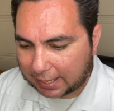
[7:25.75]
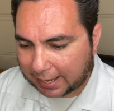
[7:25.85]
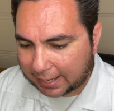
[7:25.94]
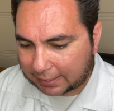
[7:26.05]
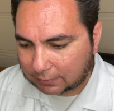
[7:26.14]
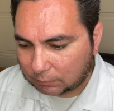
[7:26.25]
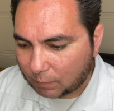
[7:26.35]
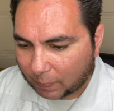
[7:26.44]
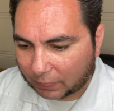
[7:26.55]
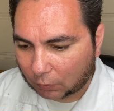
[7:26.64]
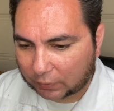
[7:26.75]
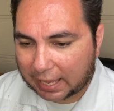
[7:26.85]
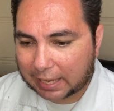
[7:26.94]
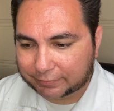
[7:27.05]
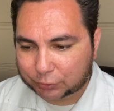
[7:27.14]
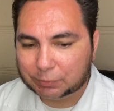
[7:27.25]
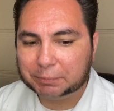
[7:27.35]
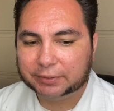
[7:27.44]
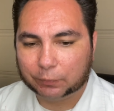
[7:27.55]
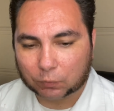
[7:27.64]
And we have to
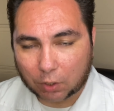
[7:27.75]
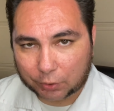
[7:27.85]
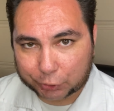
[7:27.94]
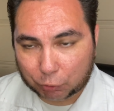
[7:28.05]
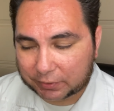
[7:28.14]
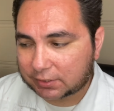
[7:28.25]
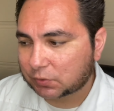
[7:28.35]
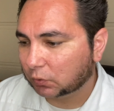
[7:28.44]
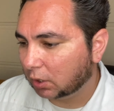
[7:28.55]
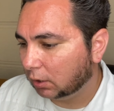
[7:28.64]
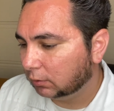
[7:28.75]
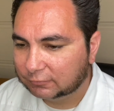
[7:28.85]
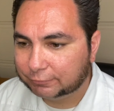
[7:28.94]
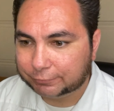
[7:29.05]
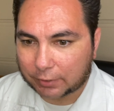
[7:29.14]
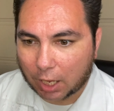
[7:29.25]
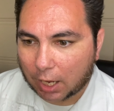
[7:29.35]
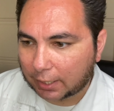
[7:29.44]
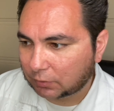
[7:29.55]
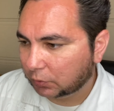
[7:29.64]
remember that we're all humans, we're all
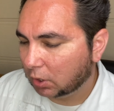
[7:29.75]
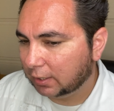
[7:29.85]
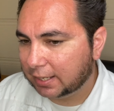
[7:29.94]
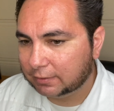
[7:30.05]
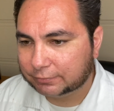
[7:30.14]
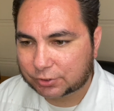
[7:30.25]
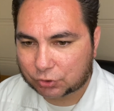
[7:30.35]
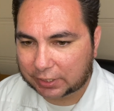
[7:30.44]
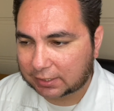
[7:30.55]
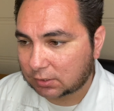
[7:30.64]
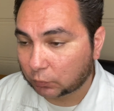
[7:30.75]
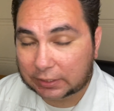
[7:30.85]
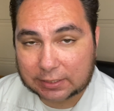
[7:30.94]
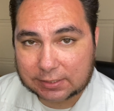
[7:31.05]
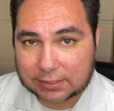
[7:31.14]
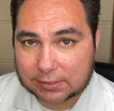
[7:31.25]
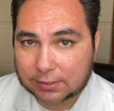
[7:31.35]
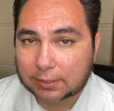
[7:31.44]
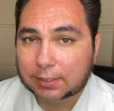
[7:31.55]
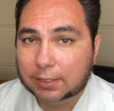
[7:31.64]
flawed, we all have strengths and
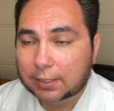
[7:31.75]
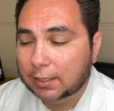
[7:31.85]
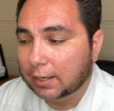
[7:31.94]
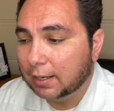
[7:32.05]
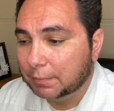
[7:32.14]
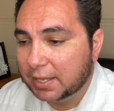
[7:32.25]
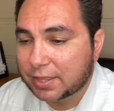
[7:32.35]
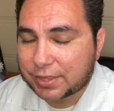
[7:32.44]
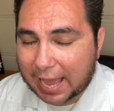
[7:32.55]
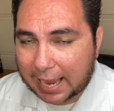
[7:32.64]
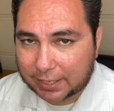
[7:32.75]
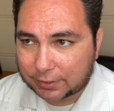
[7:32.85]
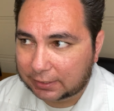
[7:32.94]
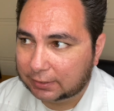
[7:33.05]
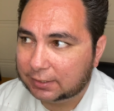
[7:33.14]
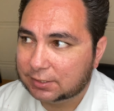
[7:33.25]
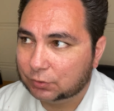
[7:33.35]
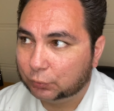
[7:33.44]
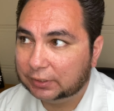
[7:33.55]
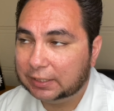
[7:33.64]
weaknesses. Um, and that, I think, is
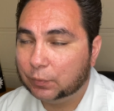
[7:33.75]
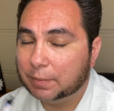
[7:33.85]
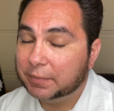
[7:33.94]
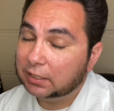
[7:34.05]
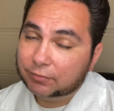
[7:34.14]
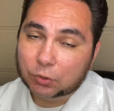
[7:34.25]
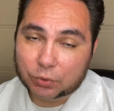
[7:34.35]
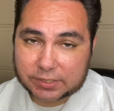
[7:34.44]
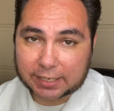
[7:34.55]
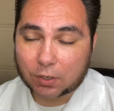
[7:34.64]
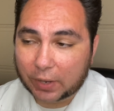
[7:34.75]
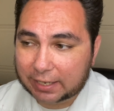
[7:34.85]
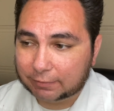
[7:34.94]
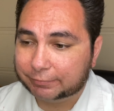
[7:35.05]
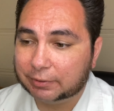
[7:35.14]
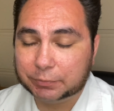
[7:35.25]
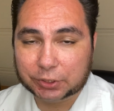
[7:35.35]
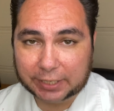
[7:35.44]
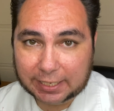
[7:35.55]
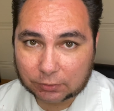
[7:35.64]
really what many of you will take away from
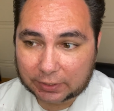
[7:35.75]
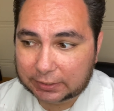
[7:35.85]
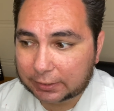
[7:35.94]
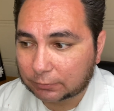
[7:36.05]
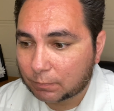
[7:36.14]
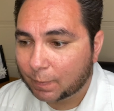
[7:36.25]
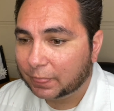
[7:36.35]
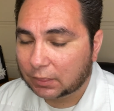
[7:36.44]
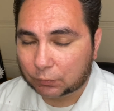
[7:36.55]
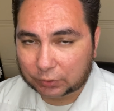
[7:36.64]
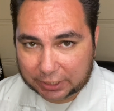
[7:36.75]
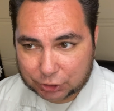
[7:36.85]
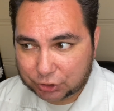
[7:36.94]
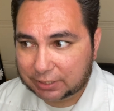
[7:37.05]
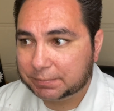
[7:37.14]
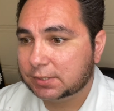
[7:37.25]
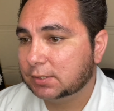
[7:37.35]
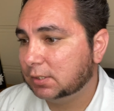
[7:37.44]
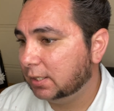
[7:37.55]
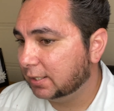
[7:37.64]
your eighth grade year the
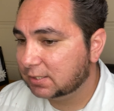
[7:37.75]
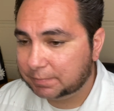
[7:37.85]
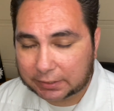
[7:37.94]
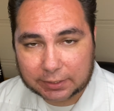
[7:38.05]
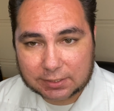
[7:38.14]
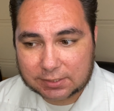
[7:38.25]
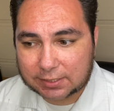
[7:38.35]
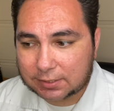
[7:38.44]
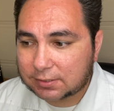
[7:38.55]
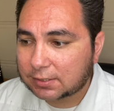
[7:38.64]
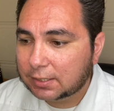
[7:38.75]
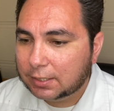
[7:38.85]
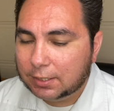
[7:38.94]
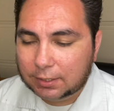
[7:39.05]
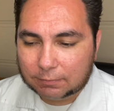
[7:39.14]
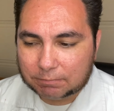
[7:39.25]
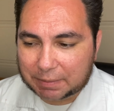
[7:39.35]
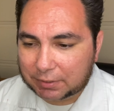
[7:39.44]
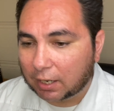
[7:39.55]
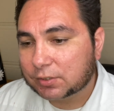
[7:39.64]
relationships, the experiences,
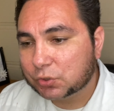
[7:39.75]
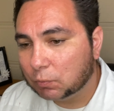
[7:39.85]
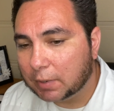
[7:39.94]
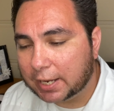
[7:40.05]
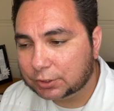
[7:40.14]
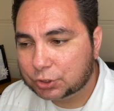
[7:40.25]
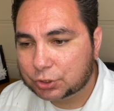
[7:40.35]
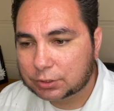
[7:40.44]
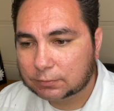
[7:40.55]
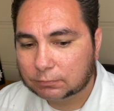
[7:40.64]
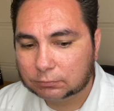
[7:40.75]
Maybe not so much,